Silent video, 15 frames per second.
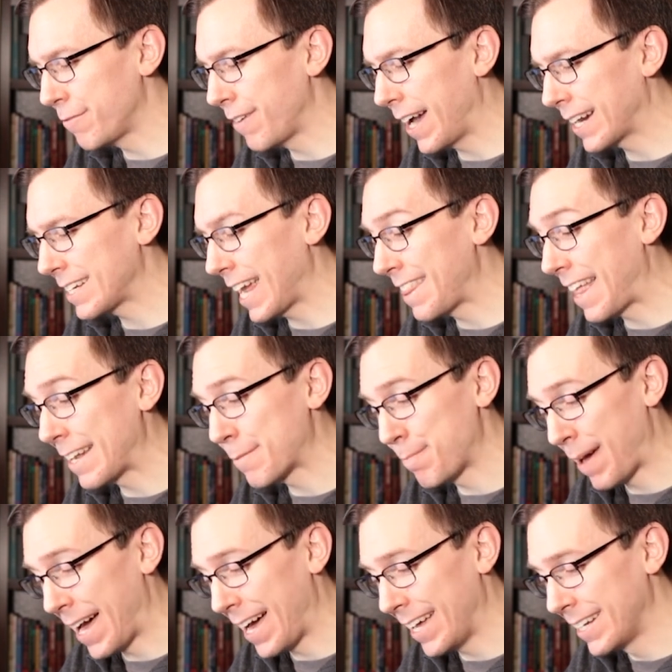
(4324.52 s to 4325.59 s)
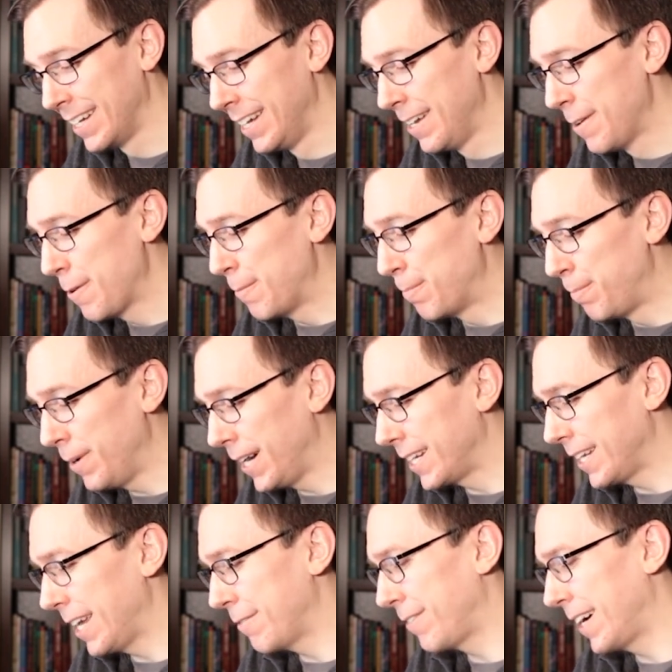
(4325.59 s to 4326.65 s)
effect, and that's bad.
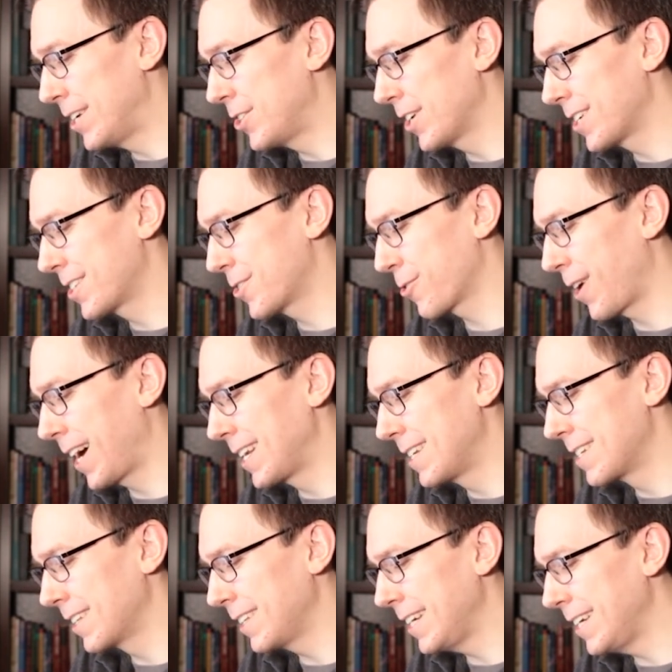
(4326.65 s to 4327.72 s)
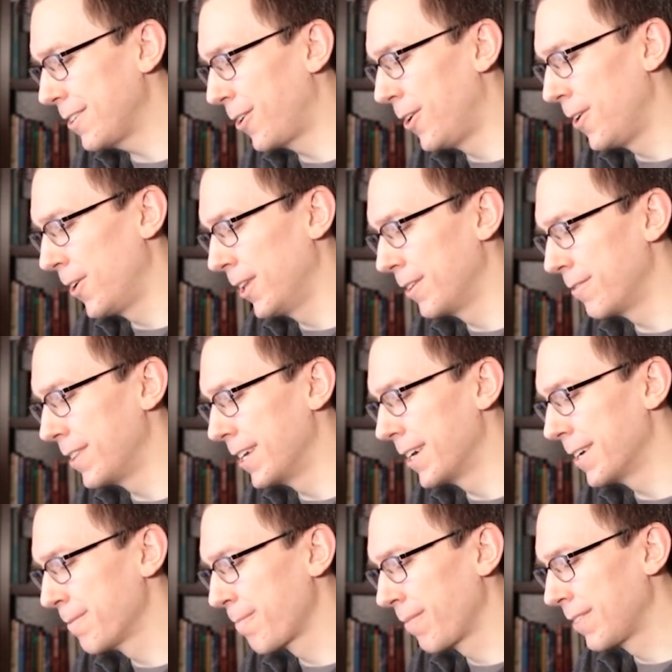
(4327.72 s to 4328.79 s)
But if I just try to delete all of
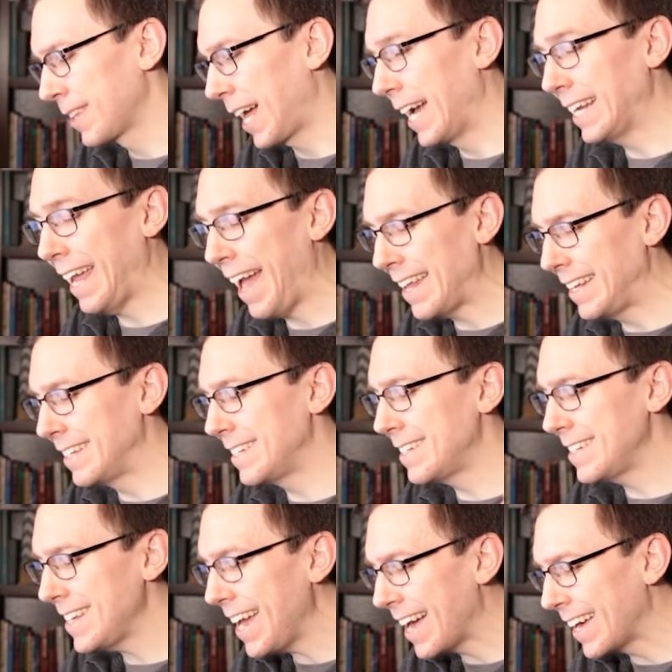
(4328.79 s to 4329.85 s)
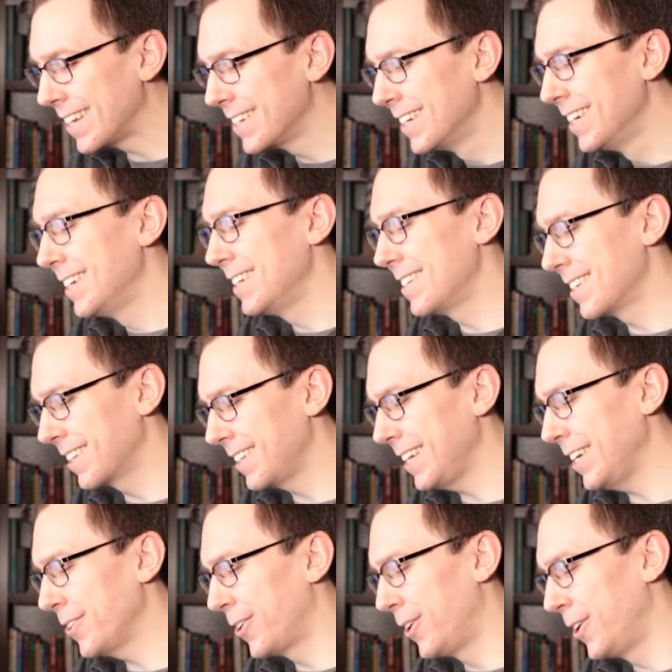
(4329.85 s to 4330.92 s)
I can instead
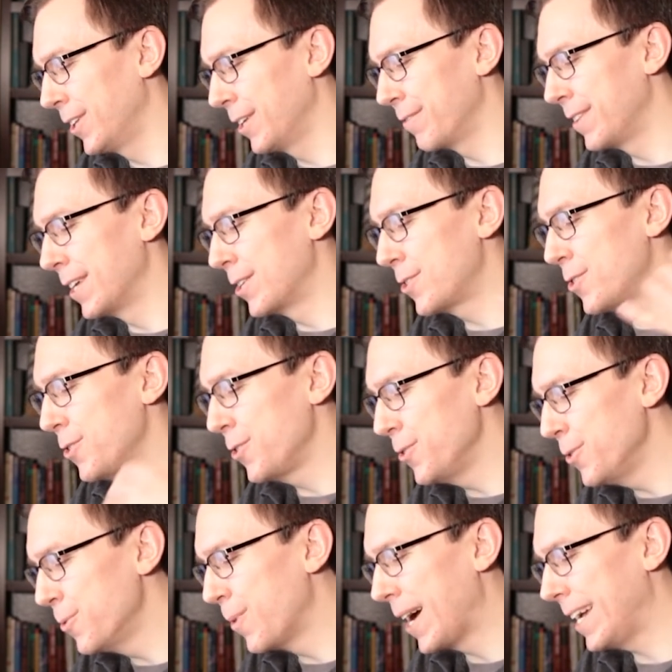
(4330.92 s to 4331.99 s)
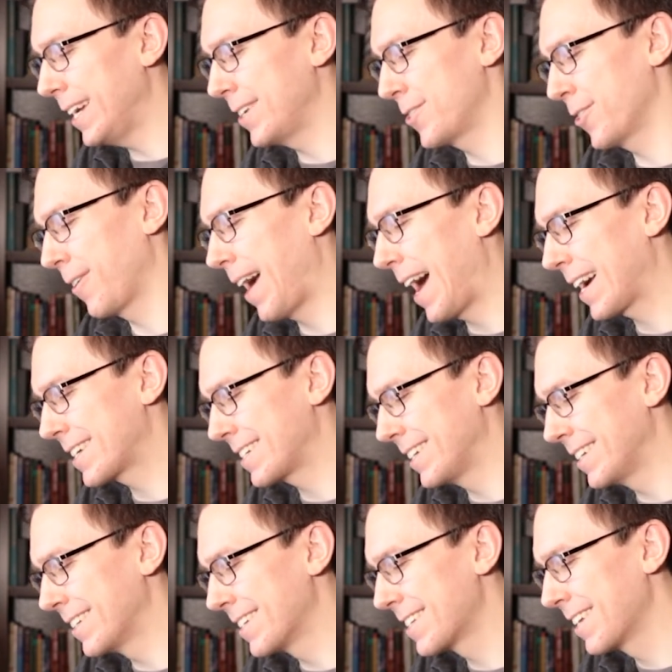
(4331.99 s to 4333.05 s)
delete all of the 2-way
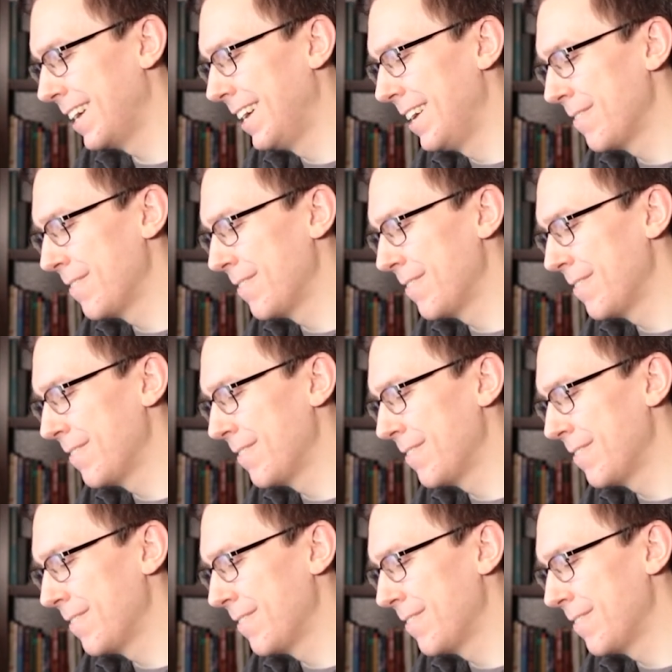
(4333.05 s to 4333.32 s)
interactions